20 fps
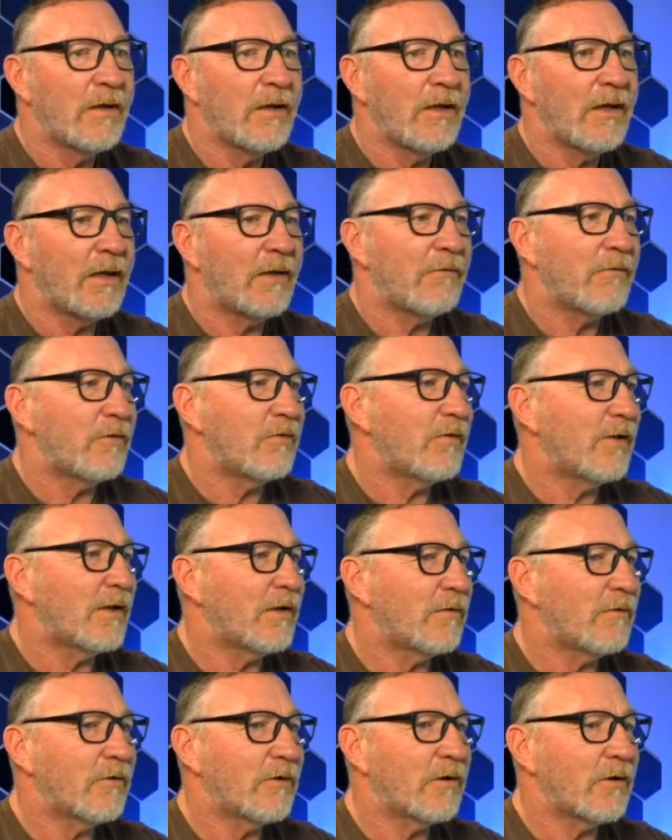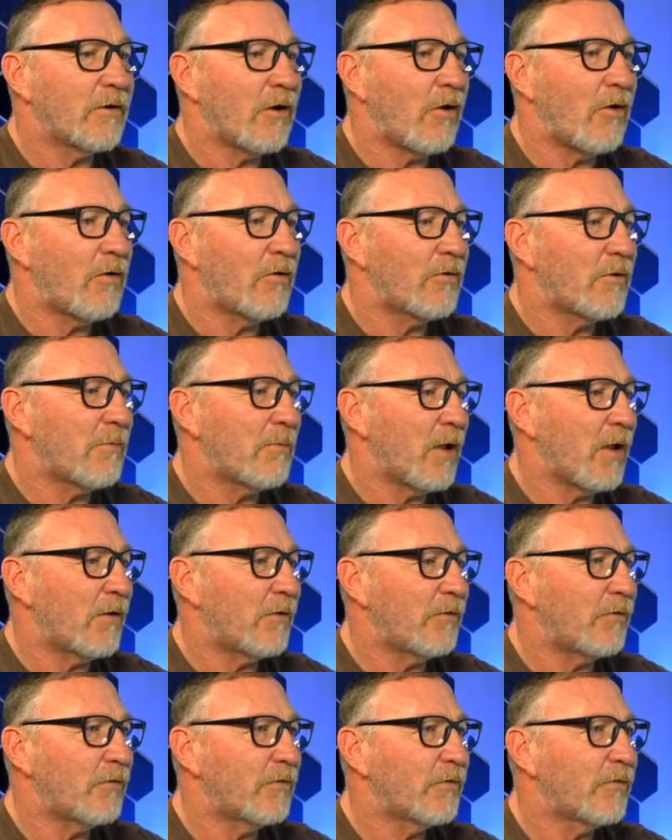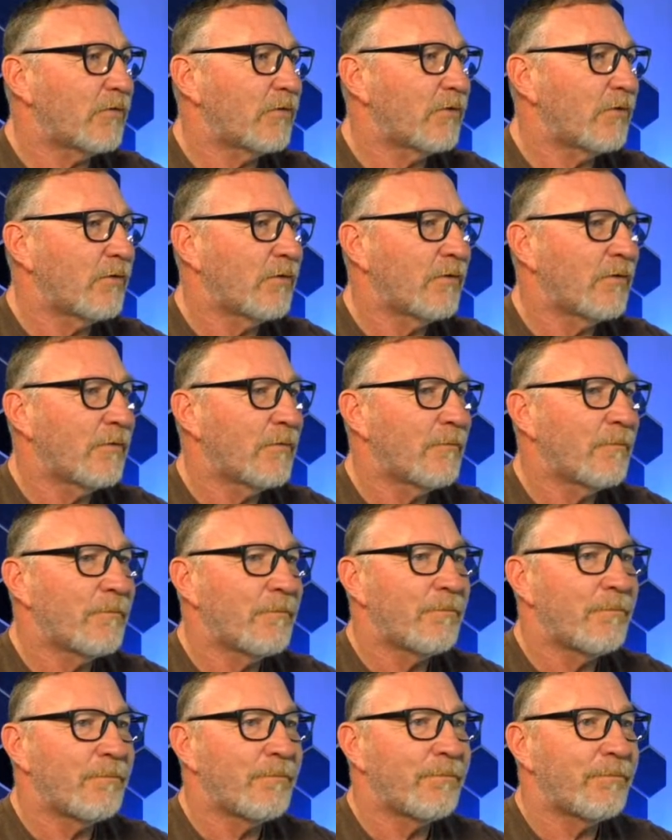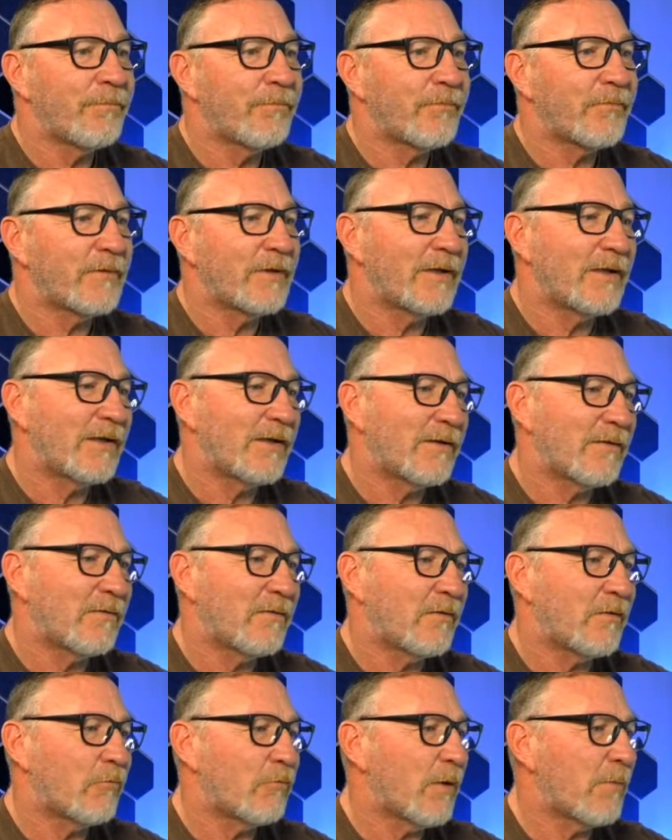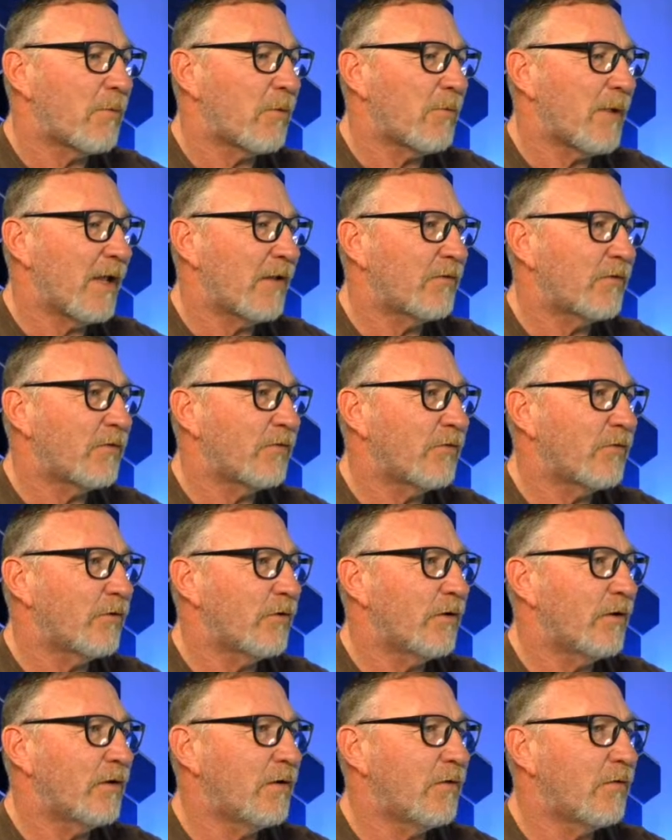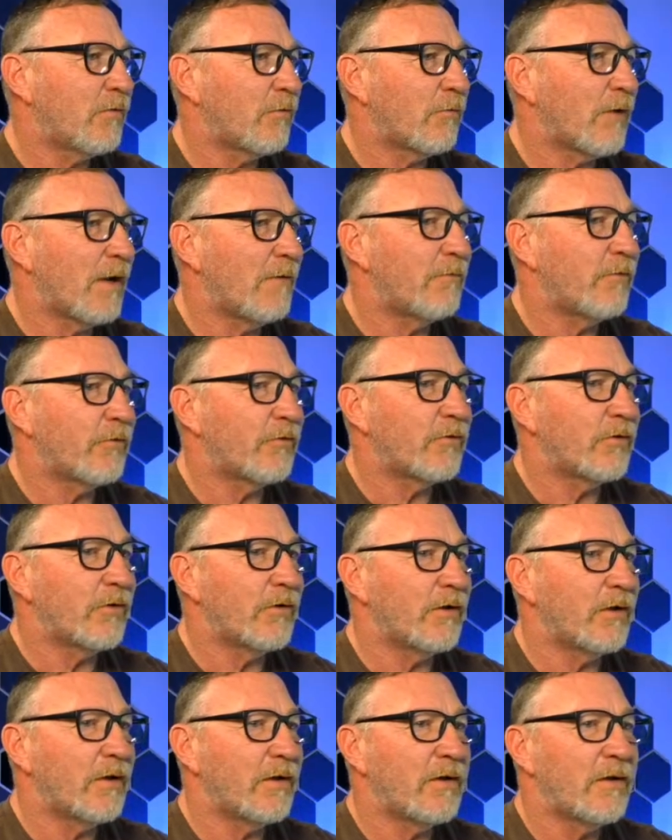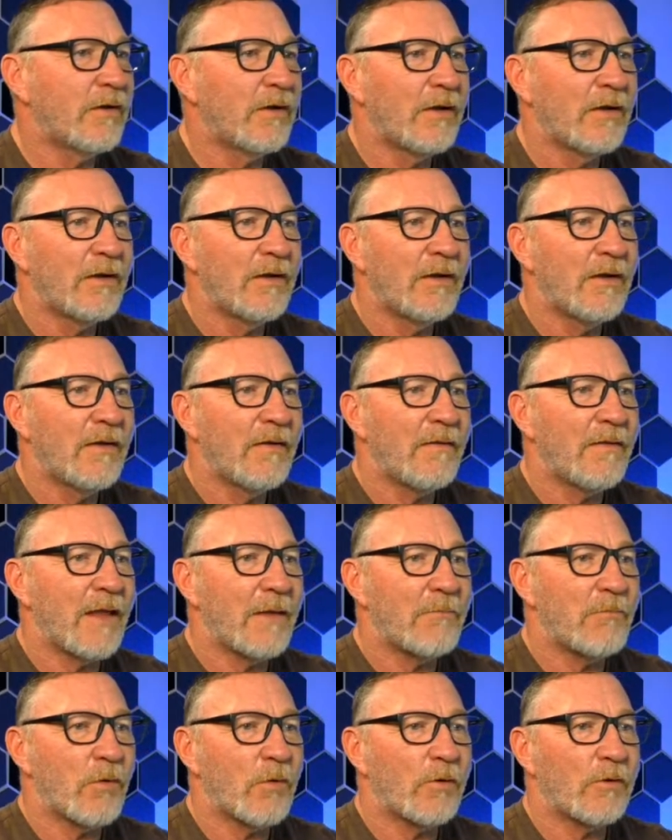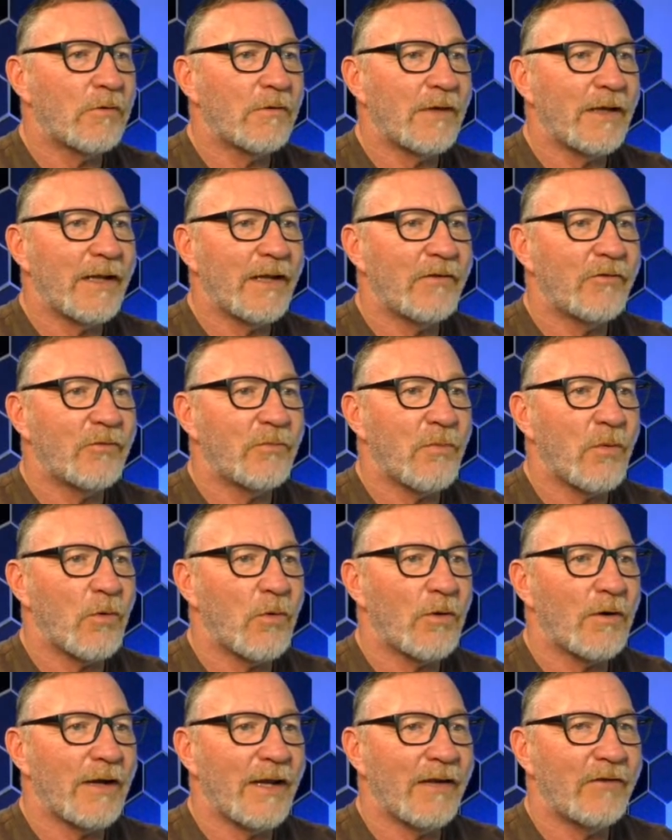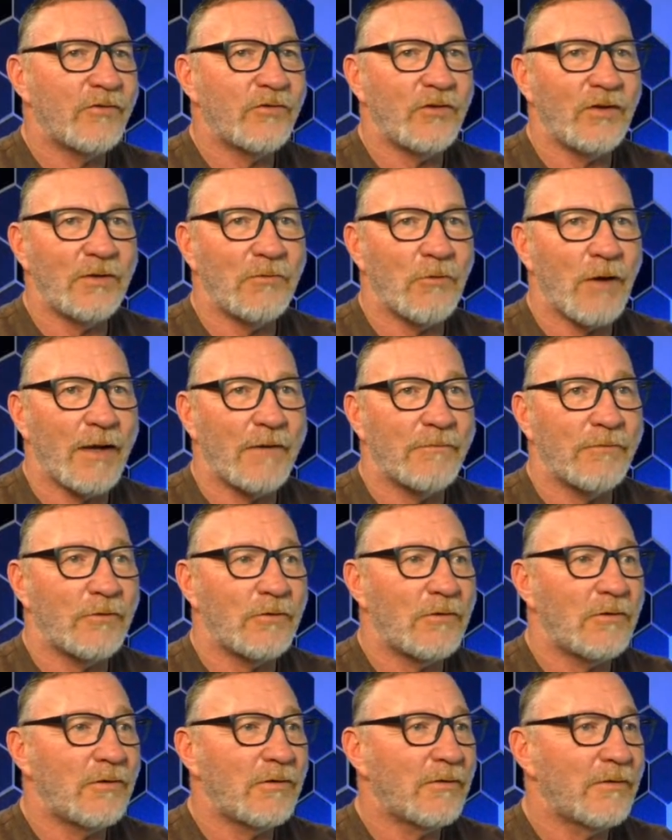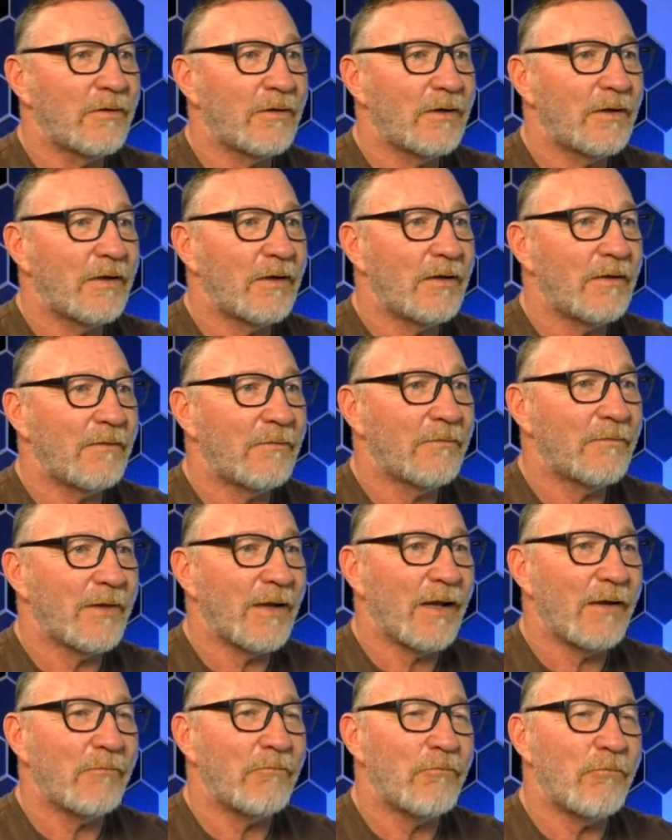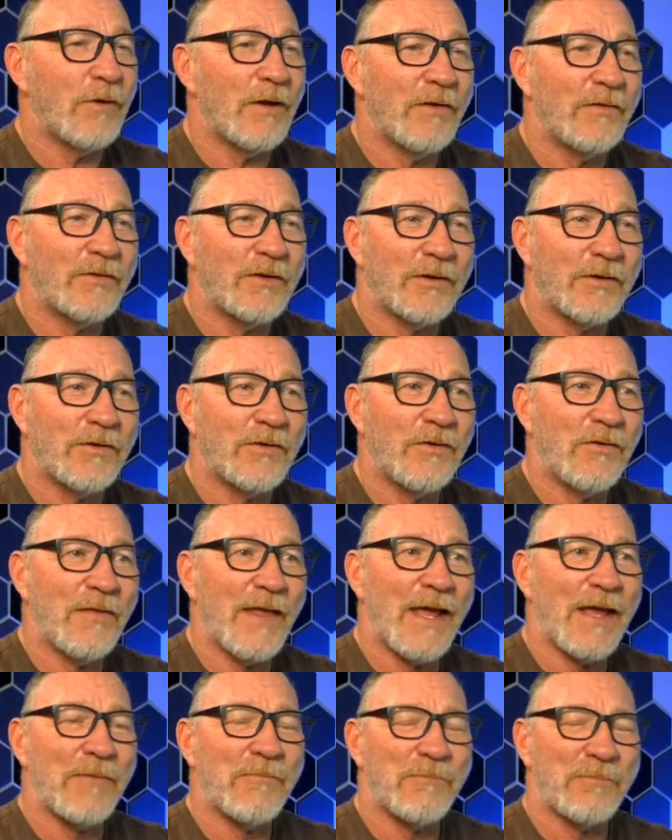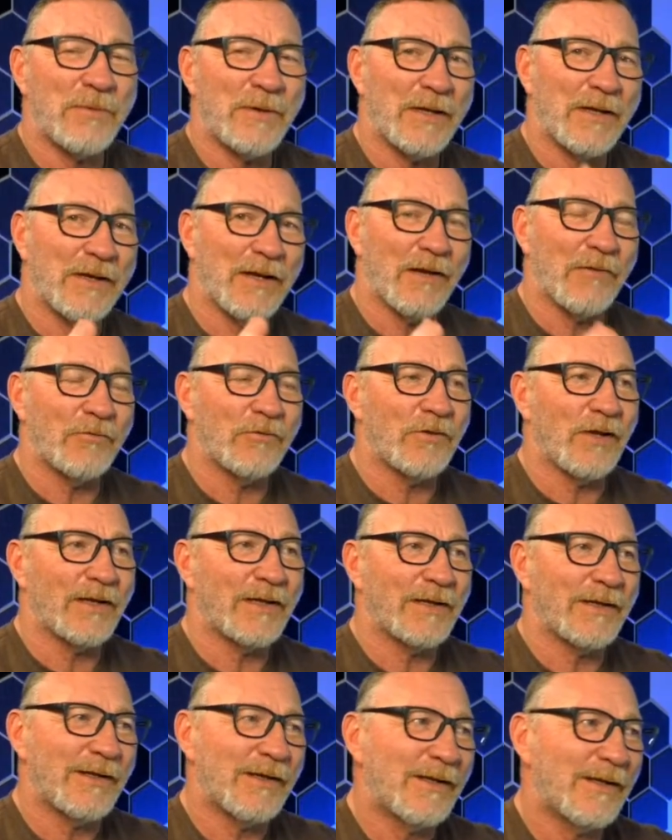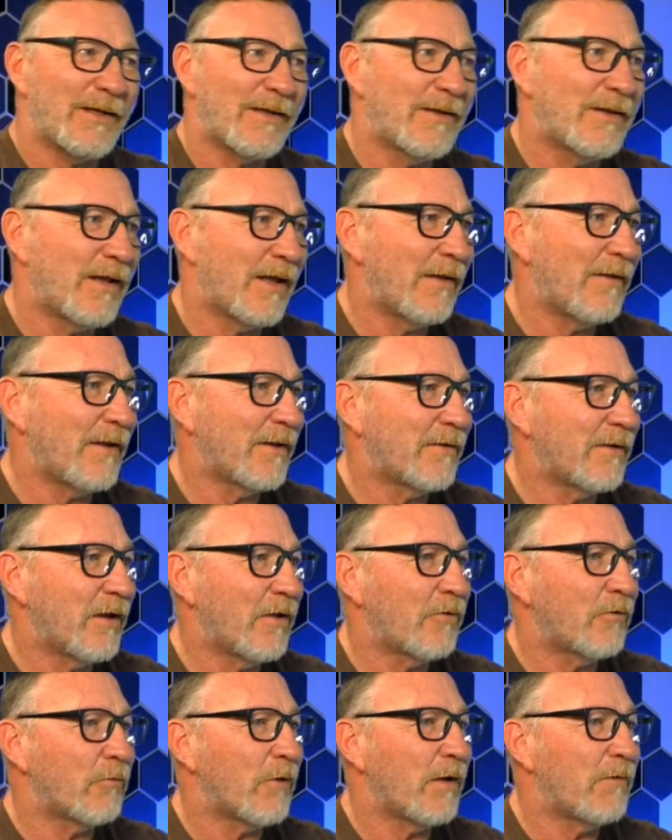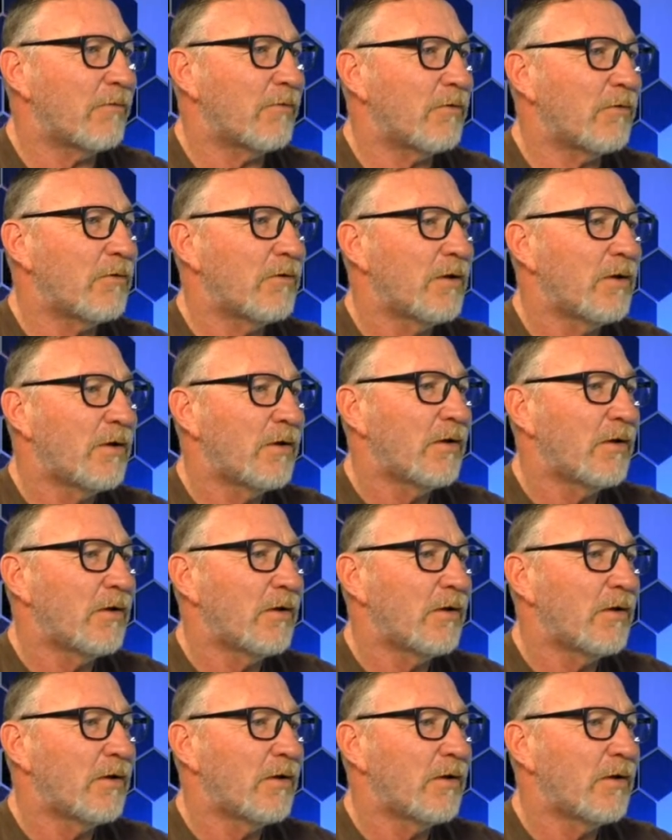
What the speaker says: And if you take a look at all the models, the Ripper mask is good, the rifle's good. That Borderlands Boar SG rifle, I was going to do that, but I was like, I like the other rifle.